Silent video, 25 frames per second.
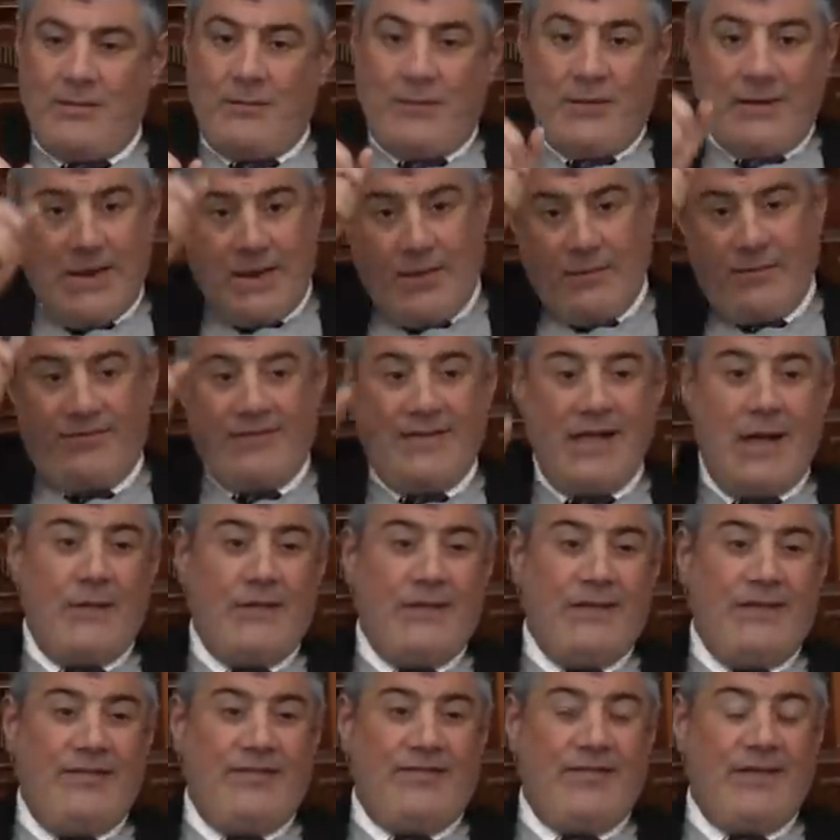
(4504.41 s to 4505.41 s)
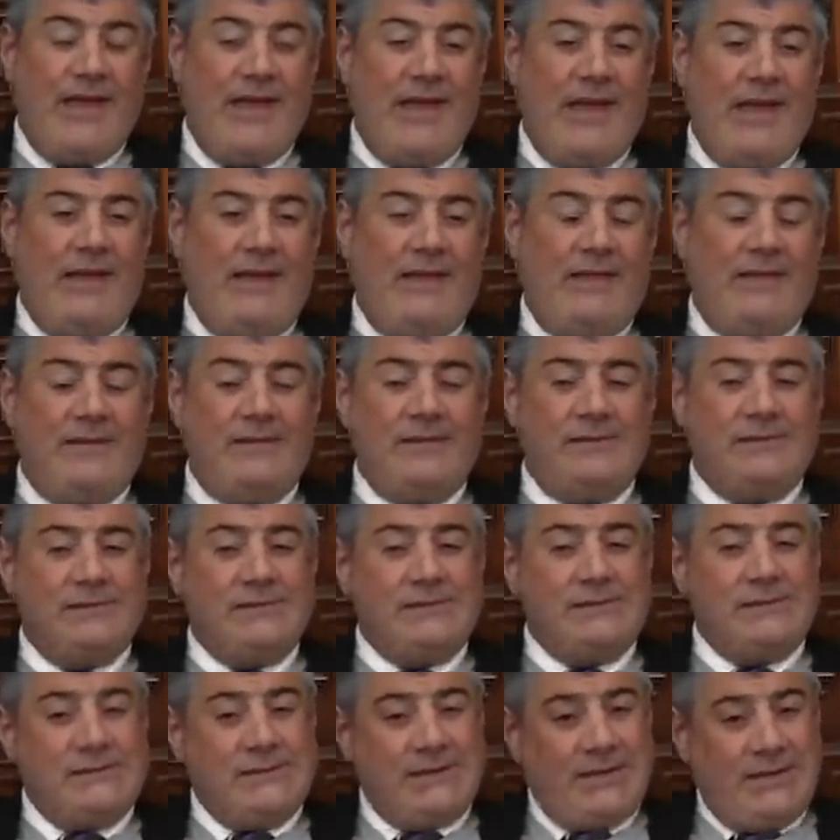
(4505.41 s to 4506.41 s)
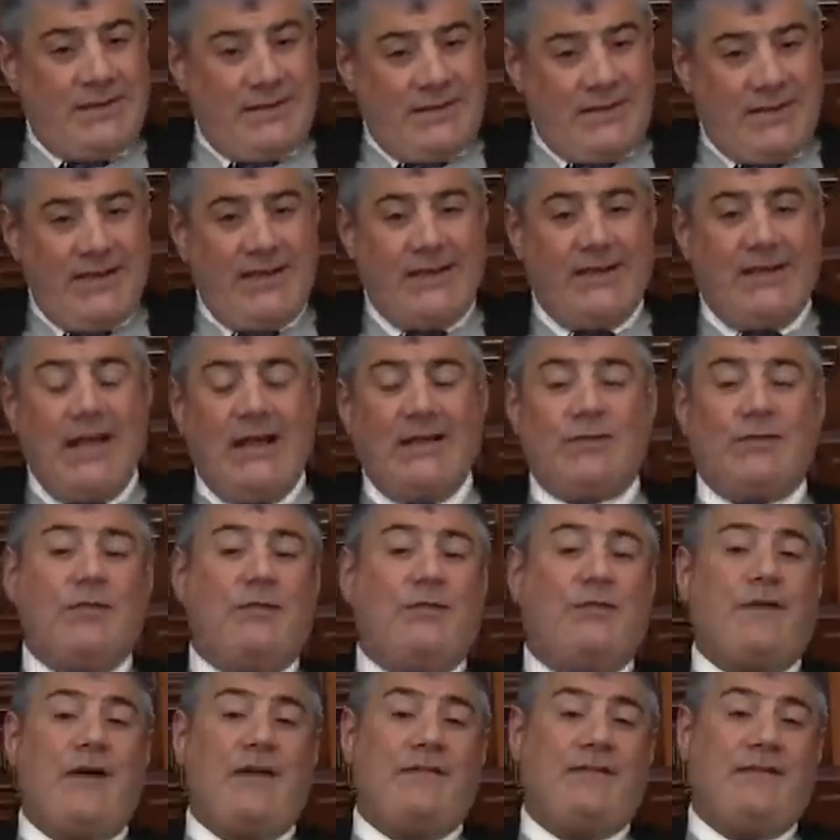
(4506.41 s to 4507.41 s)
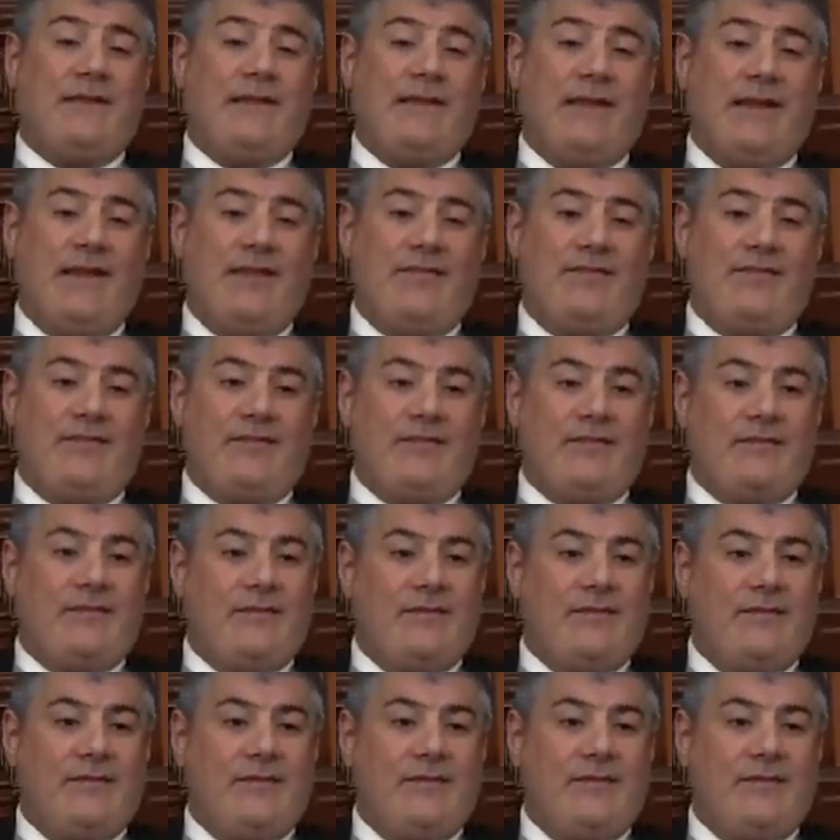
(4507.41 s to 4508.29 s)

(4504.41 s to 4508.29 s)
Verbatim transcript: When I was now in Israel, it got to five degrees.